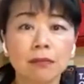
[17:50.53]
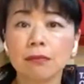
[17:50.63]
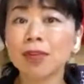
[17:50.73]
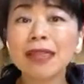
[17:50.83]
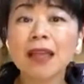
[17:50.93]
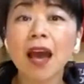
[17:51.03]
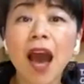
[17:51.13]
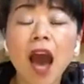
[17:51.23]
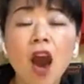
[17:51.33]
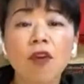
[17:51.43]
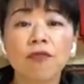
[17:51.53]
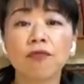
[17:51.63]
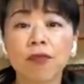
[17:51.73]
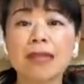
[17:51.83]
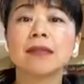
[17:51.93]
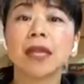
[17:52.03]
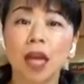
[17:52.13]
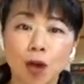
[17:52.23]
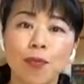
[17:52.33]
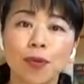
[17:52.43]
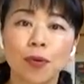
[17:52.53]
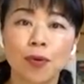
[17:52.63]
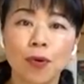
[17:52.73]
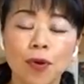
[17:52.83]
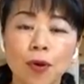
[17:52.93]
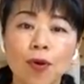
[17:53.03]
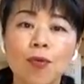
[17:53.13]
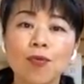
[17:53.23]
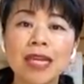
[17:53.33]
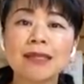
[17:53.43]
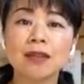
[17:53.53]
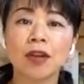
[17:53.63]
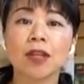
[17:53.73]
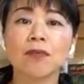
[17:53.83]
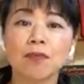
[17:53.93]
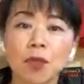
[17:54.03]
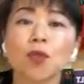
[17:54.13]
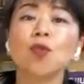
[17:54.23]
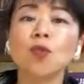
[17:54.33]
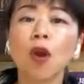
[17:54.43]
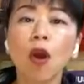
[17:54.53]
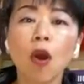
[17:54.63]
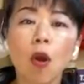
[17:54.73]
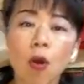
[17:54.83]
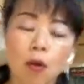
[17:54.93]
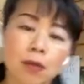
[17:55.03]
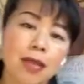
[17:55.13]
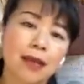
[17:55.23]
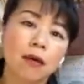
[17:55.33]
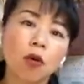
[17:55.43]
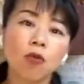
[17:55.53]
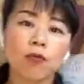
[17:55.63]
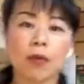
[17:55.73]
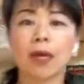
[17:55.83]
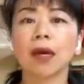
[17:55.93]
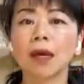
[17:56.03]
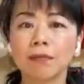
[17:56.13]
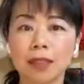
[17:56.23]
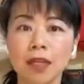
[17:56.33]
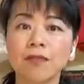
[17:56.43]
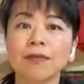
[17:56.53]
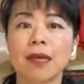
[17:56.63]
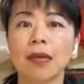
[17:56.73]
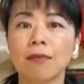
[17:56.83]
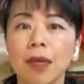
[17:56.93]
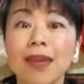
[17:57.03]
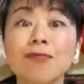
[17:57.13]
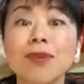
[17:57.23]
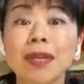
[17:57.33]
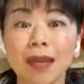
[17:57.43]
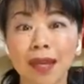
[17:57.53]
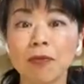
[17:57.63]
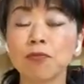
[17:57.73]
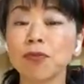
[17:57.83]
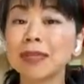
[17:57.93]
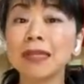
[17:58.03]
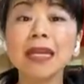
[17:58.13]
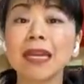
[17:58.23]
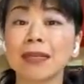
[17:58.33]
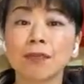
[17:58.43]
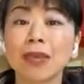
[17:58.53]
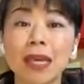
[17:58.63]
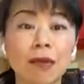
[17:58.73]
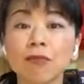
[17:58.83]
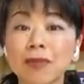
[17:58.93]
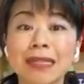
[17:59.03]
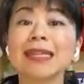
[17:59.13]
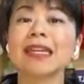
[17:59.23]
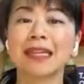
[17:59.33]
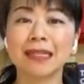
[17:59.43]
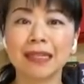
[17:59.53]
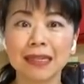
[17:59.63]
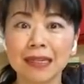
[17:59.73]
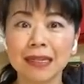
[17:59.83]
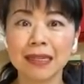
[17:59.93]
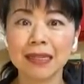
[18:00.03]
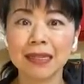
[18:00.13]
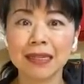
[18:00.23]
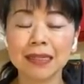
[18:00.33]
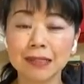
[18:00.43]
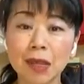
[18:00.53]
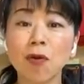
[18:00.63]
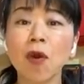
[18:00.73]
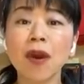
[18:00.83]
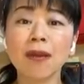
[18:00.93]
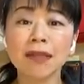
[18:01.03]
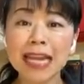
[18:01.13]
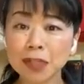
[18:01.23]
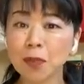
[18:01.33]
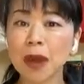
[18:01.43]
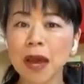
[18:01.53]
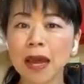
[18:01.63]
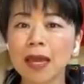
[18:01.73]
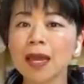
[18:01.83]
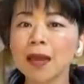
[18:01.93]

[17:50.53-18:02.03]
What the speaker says: with our friends' help, we started to overcome the tough time. And we became resilient. So that's why